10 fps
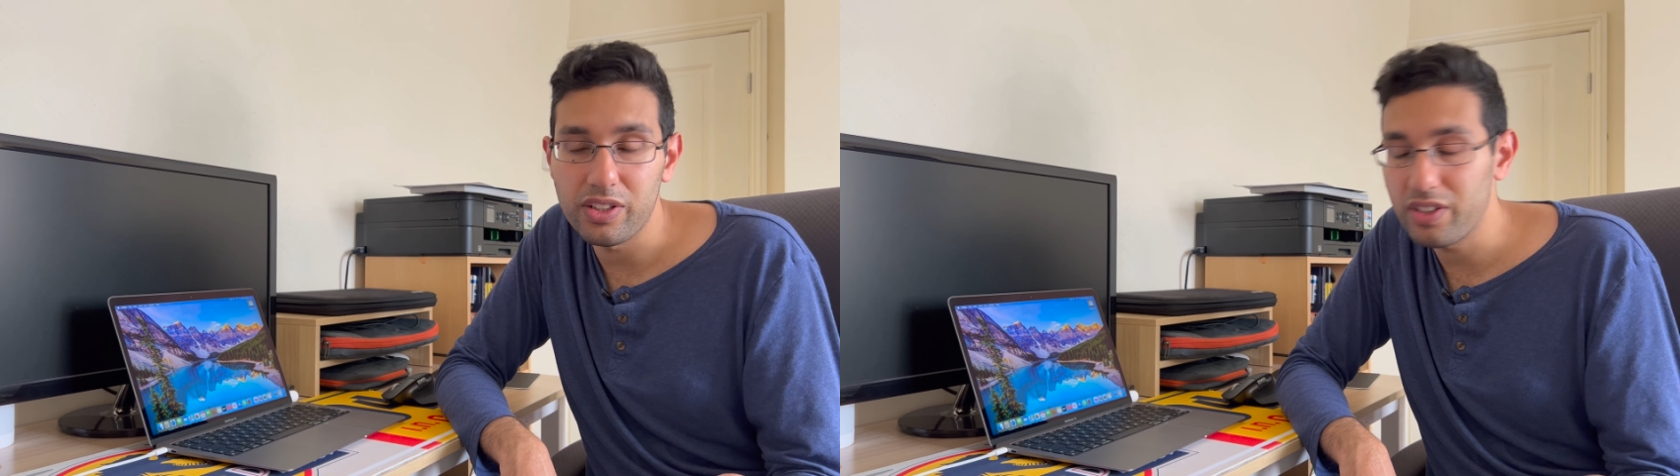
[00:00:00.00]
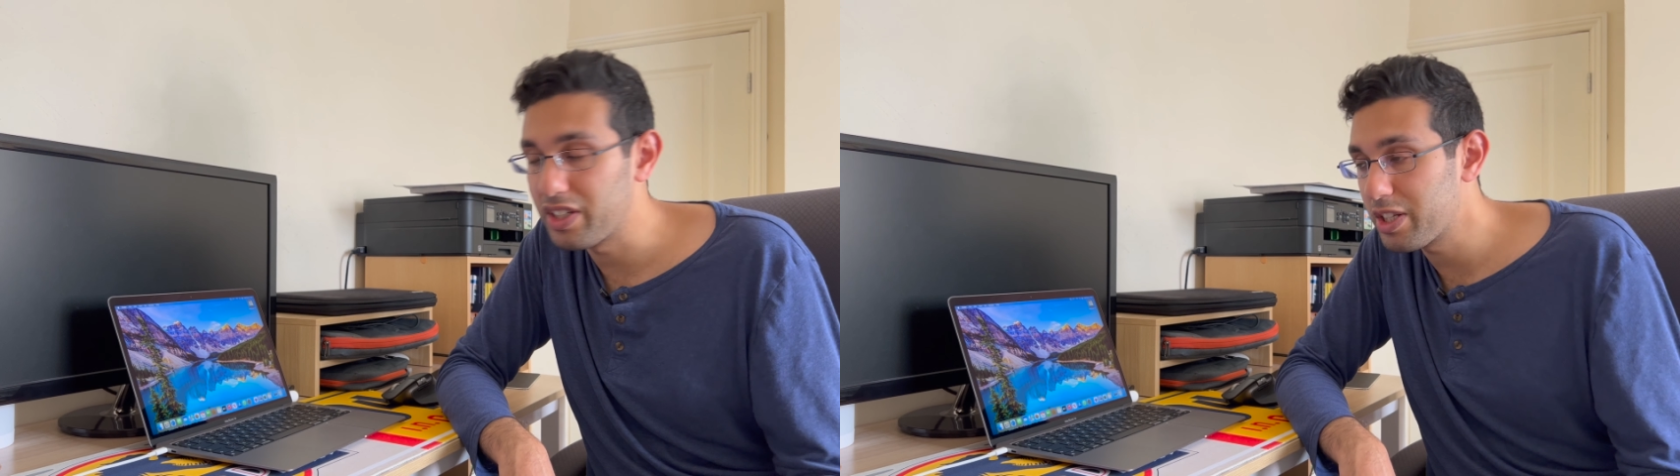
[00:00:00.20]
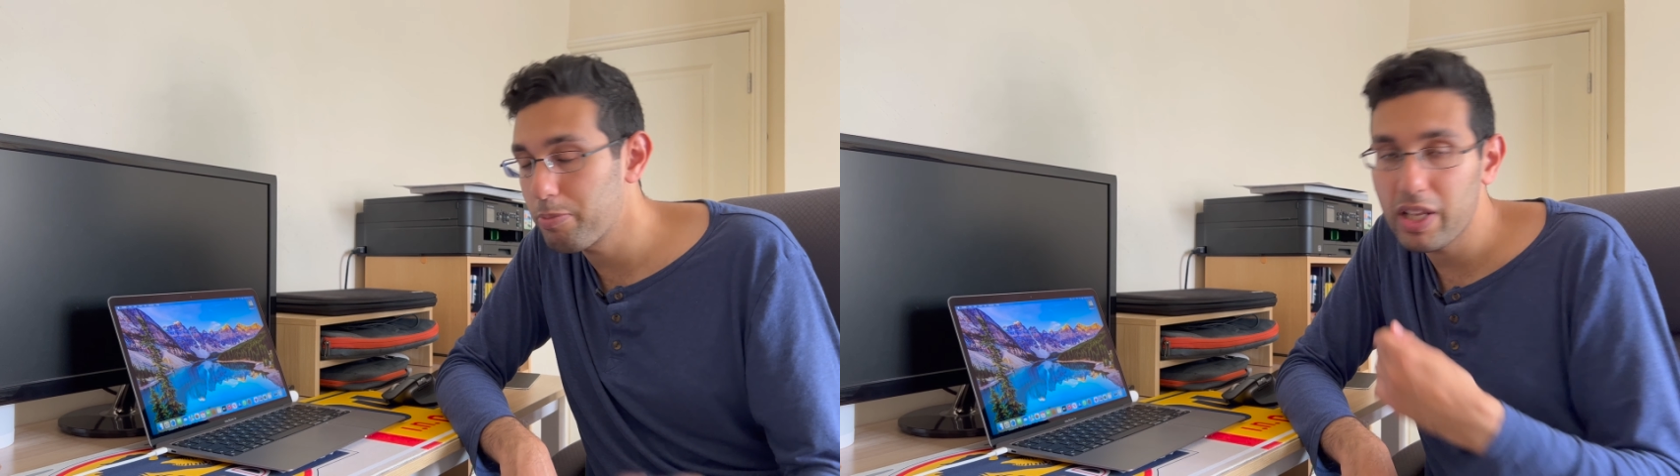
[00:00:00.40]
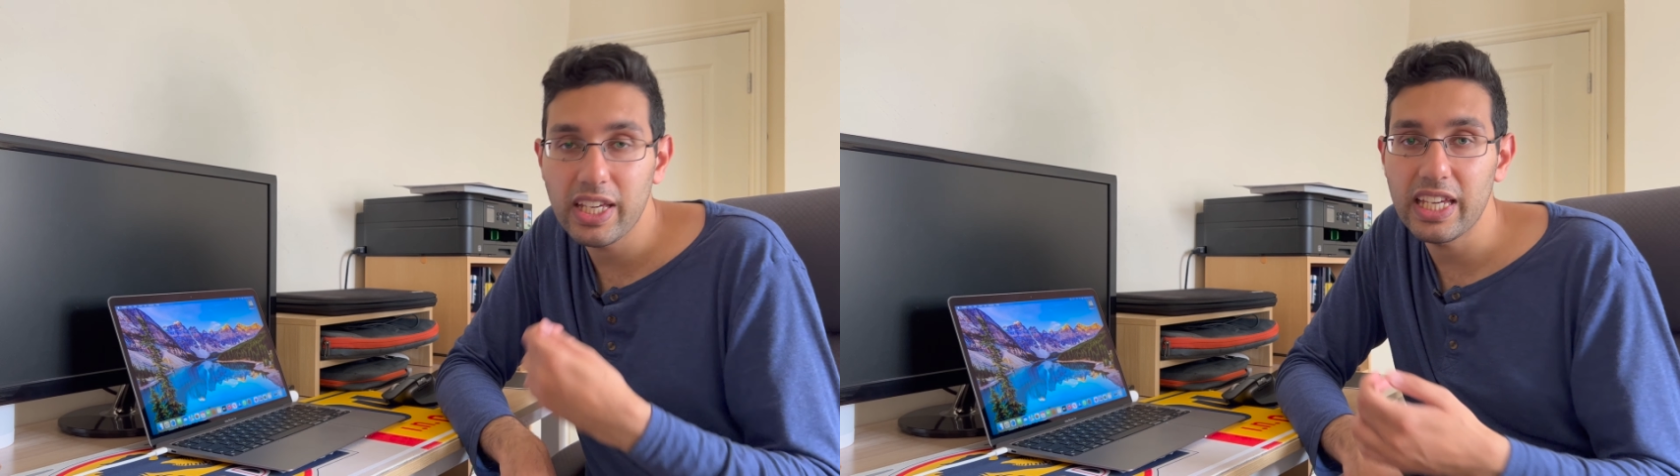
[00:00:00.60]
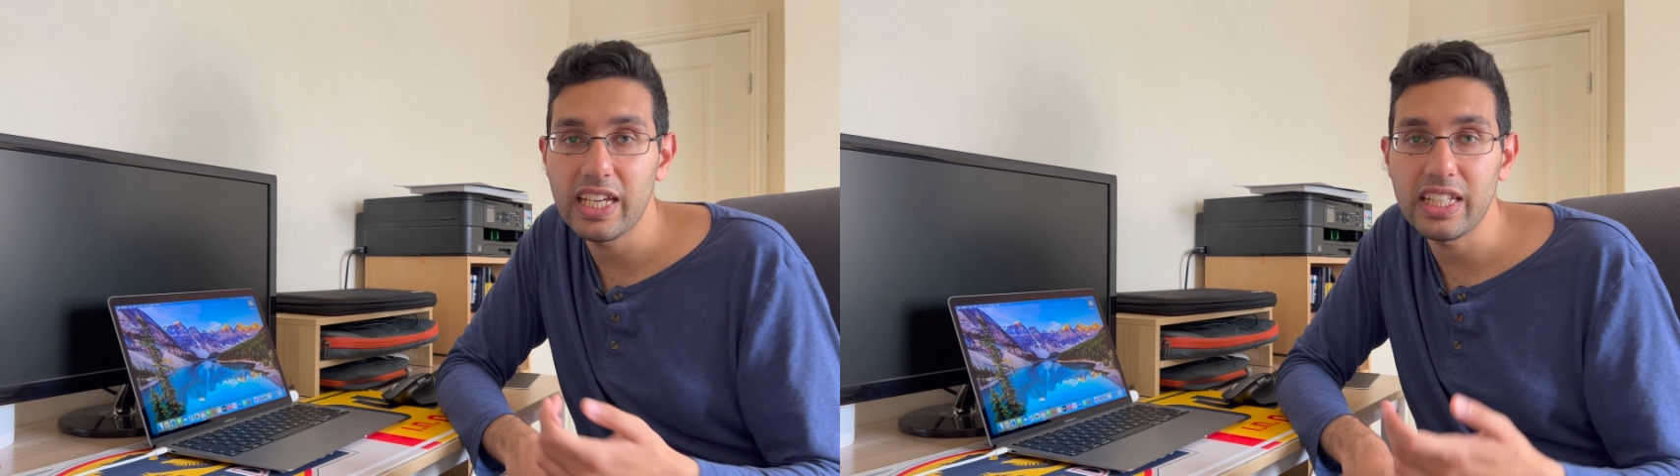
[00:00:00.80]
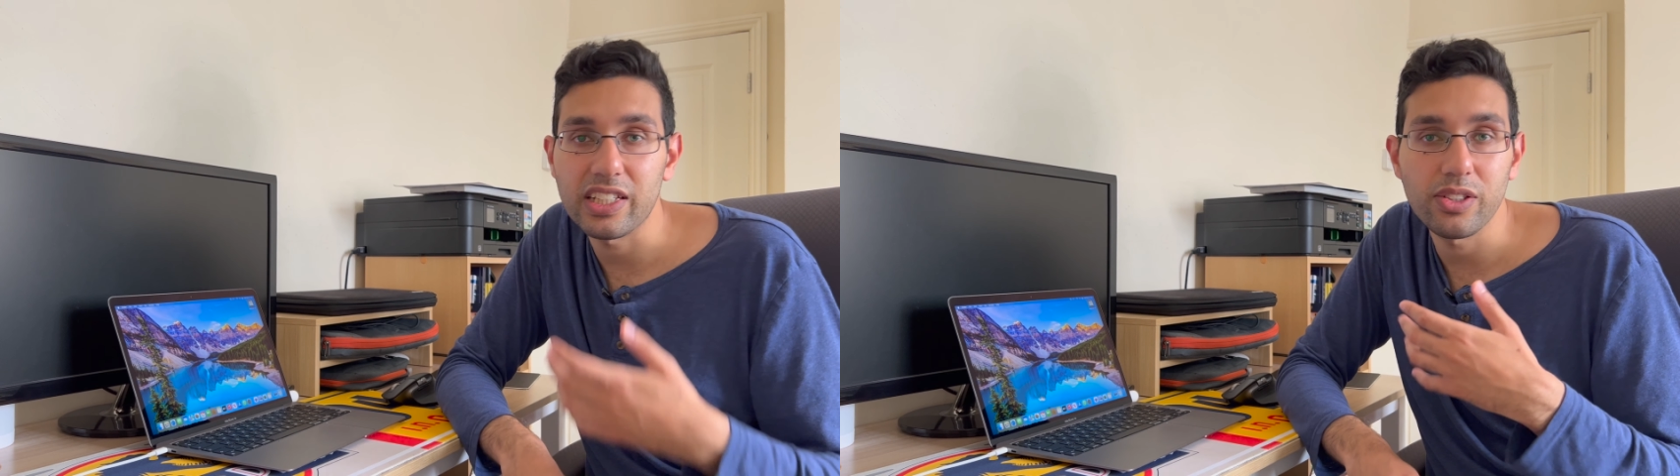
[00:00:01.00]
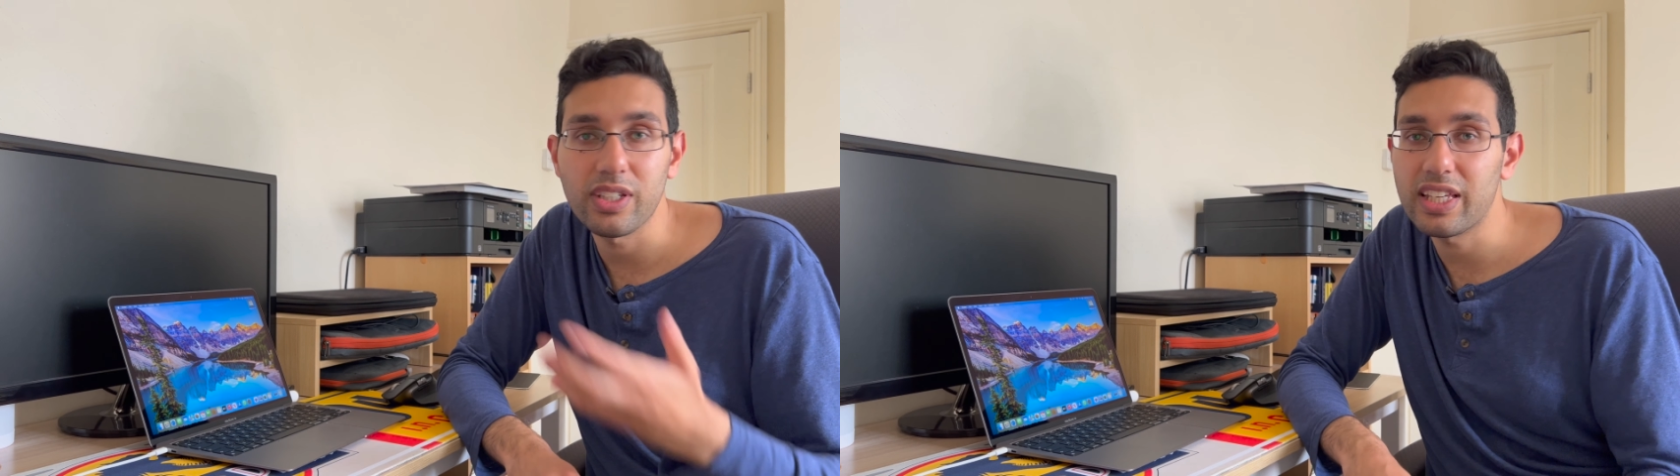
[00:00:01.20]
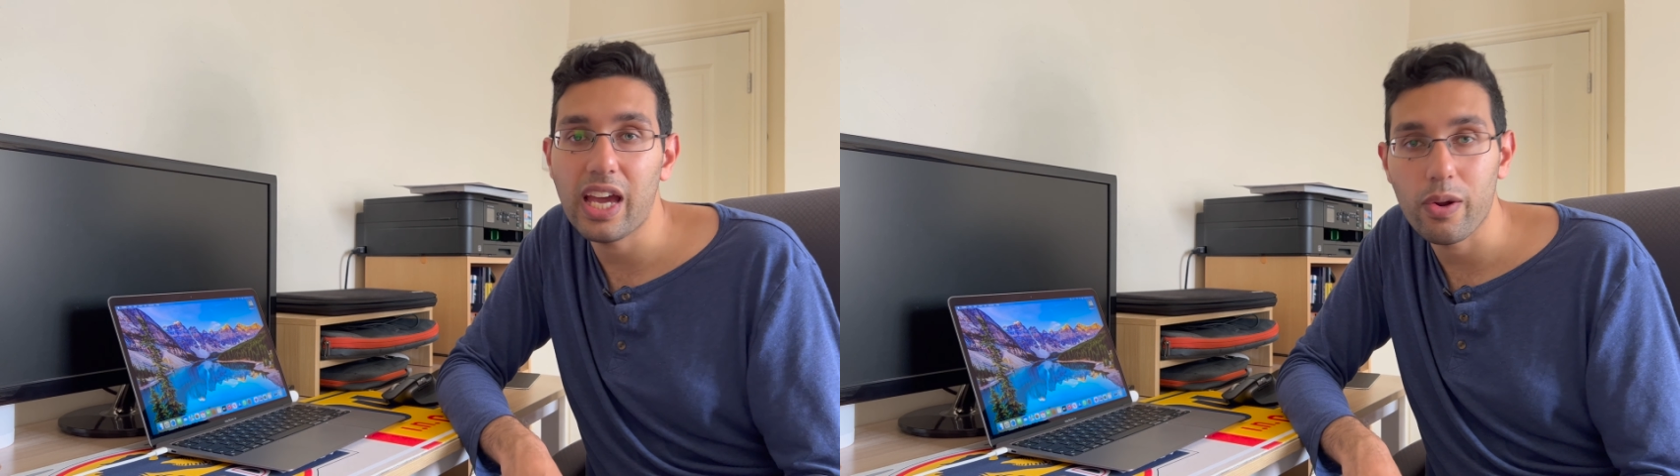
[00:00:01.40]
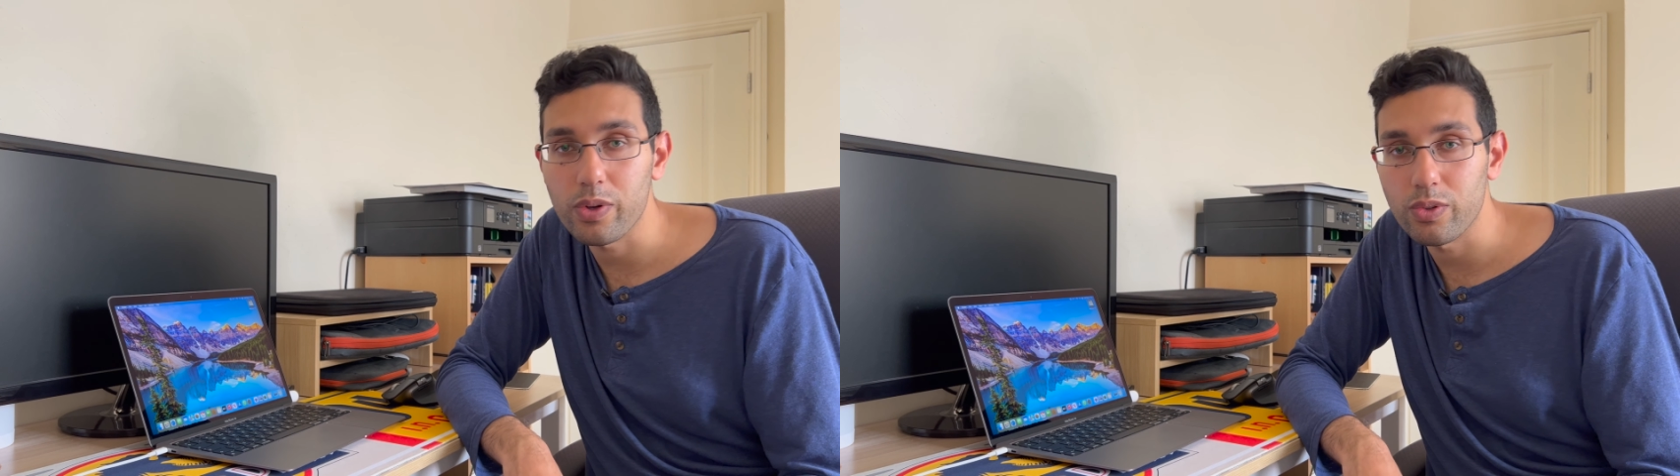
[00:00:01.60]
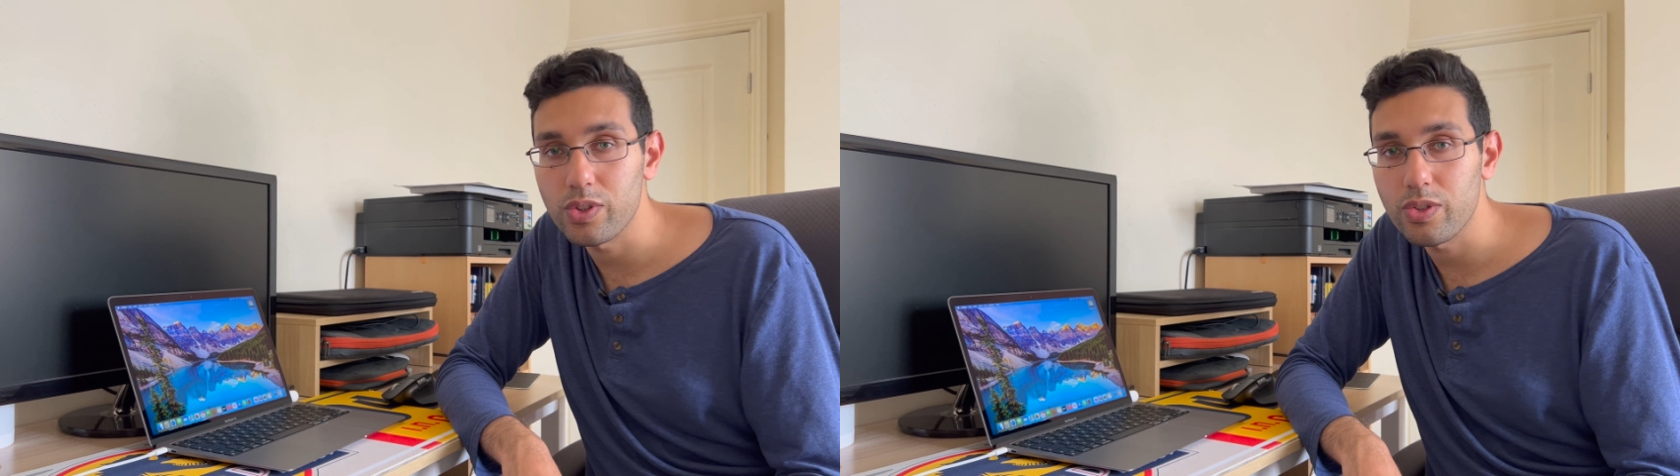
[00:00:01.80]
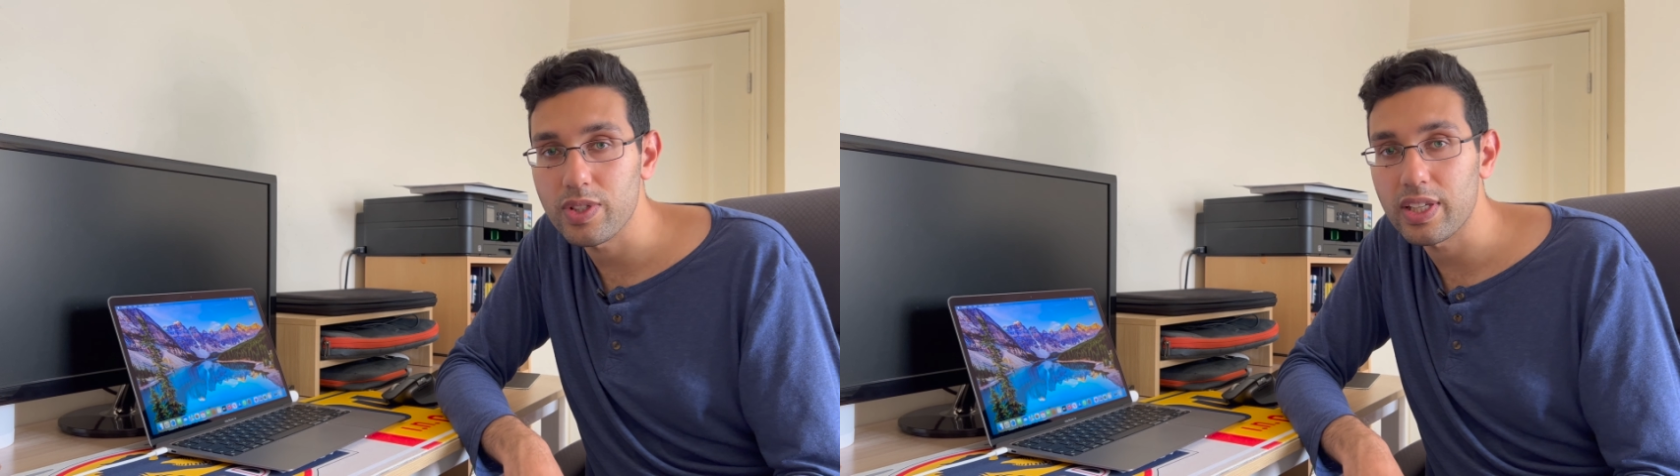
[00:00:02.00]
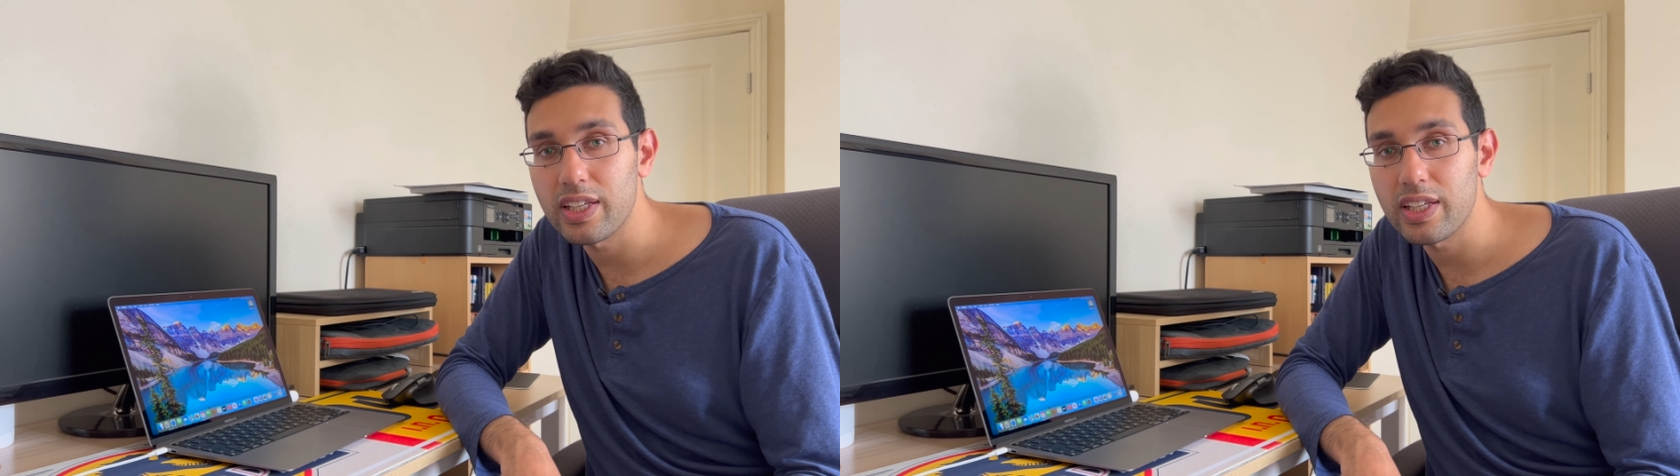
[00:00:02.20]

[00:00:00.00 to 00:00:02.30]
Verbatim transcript: You can just plug it in and you can carry on using